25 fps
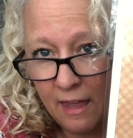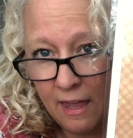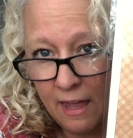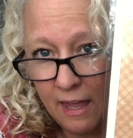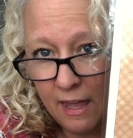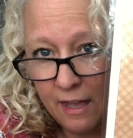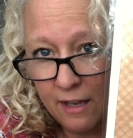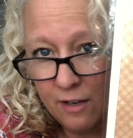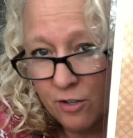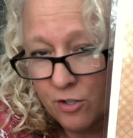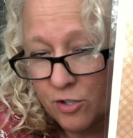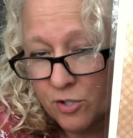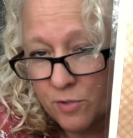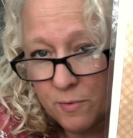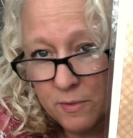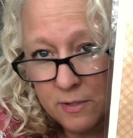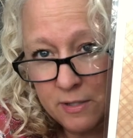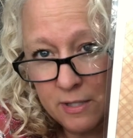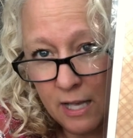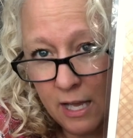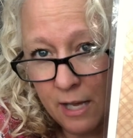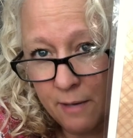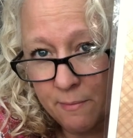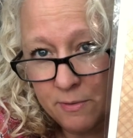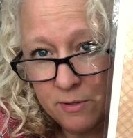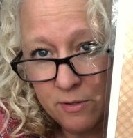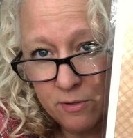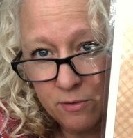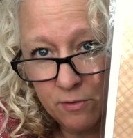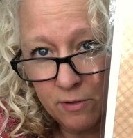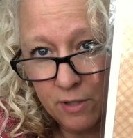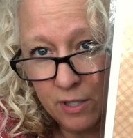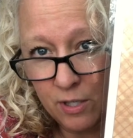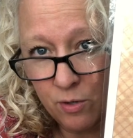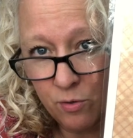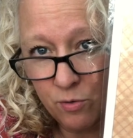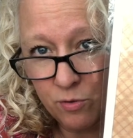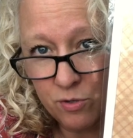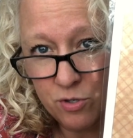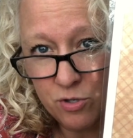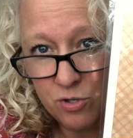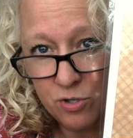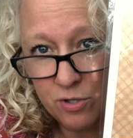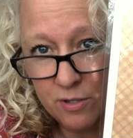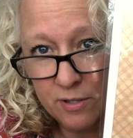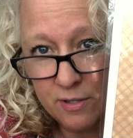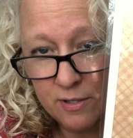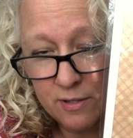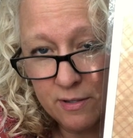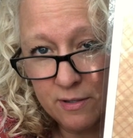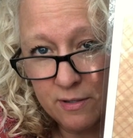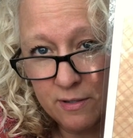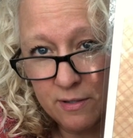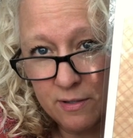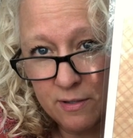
And hers was absolutely gorgeous.